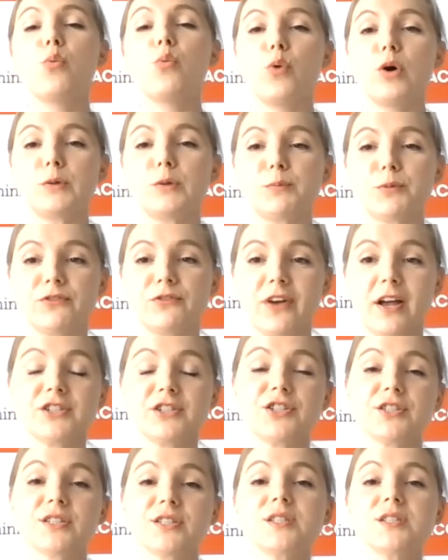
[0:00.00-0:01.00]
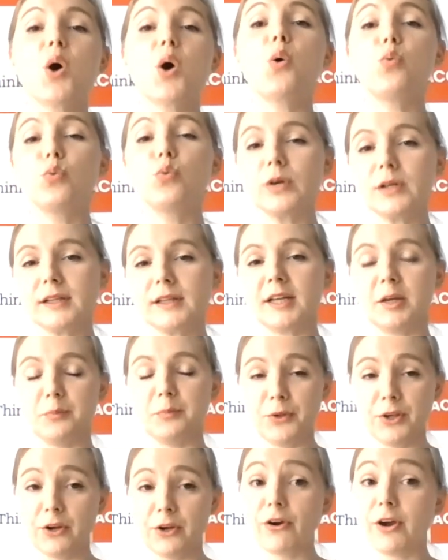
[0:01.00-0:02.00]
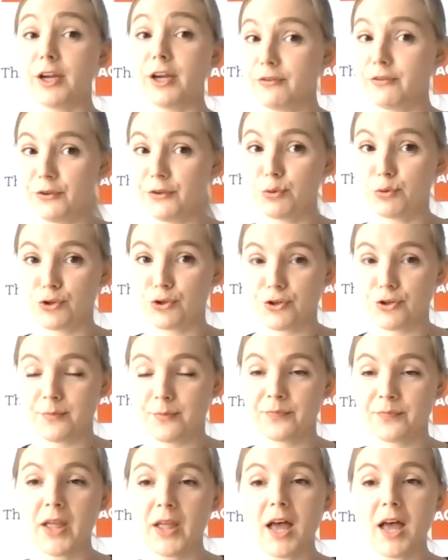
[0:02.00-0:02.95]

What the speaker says: what professions will appear in future.